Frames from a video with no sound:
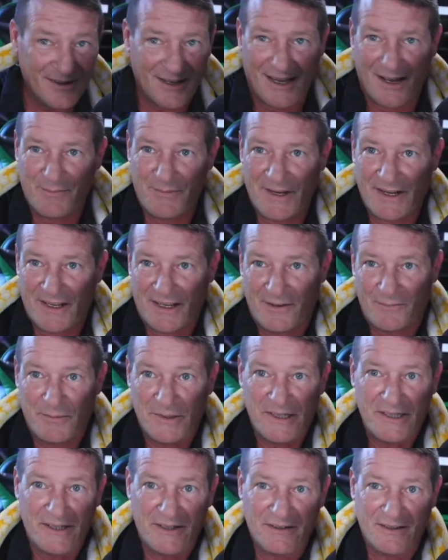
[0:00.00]
I'm not going to be
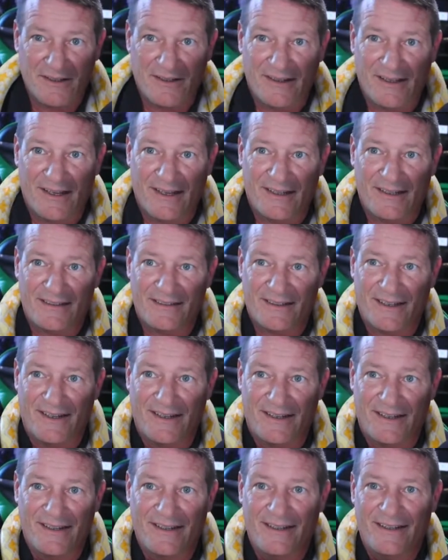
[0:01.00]
nearly that
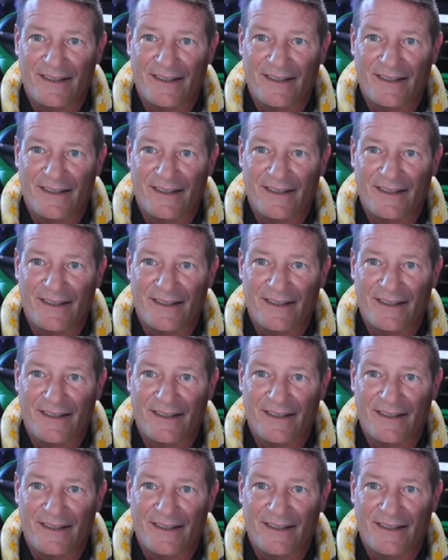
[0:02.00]
exciting.